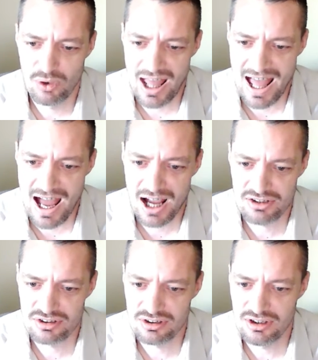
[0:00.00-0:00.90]

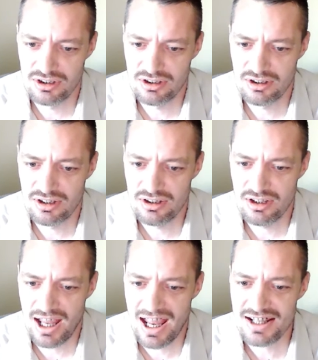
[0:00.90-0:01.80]
act,
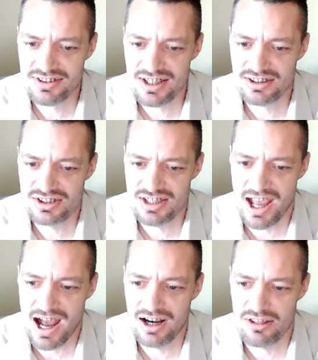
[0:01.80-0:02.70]
anything to
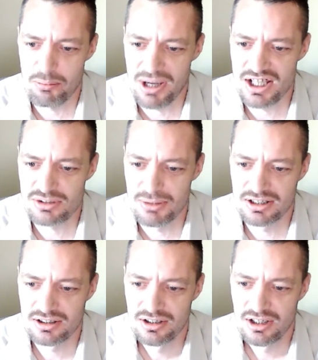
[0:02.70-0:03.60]
stay out of the
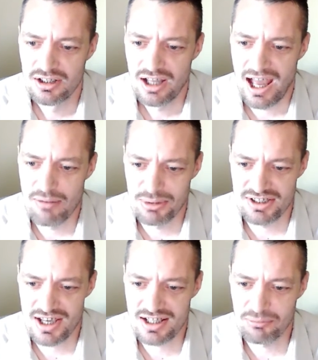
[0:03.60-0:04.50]
basement and be
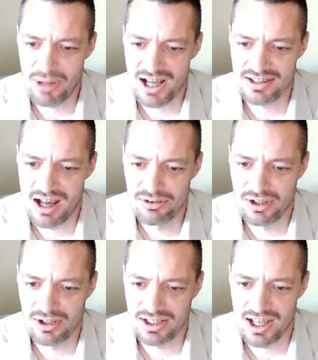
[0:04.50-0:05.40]
taken back down
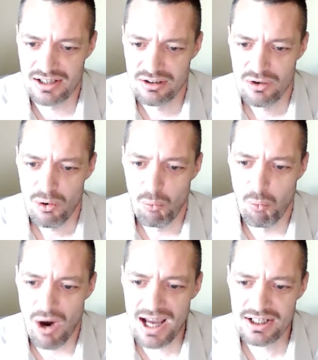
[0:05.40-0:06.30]
there again.
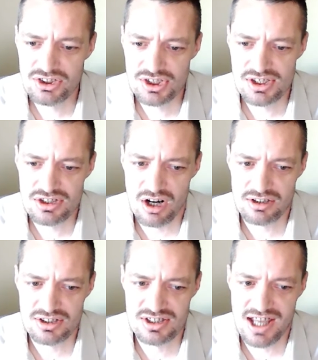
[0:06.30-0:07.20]
Why did she
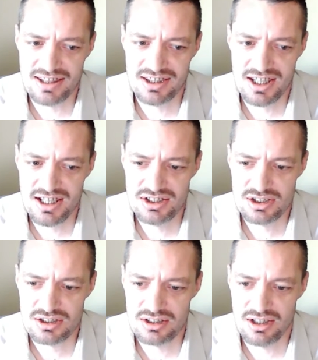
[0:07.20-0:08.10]
start to set
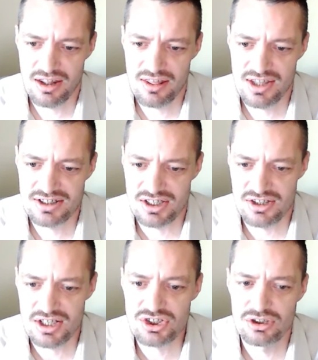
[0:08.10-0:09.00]
these
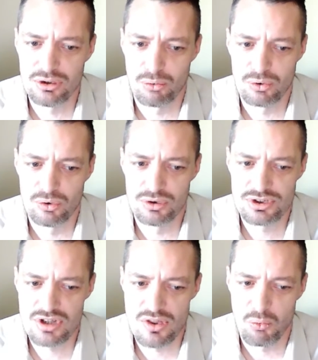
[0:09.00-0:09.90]
additional
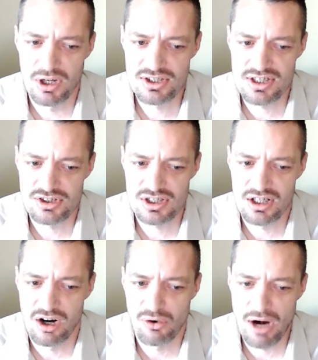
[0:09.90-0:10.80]
rules to the ones that she
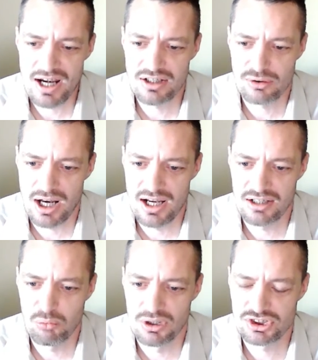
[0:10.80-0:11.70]
had already
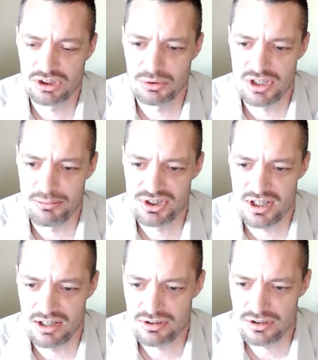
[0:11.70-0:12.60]
created once she was
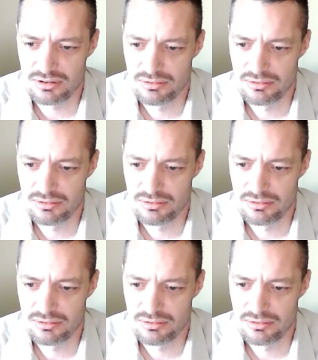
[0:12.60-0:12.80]
upstairs?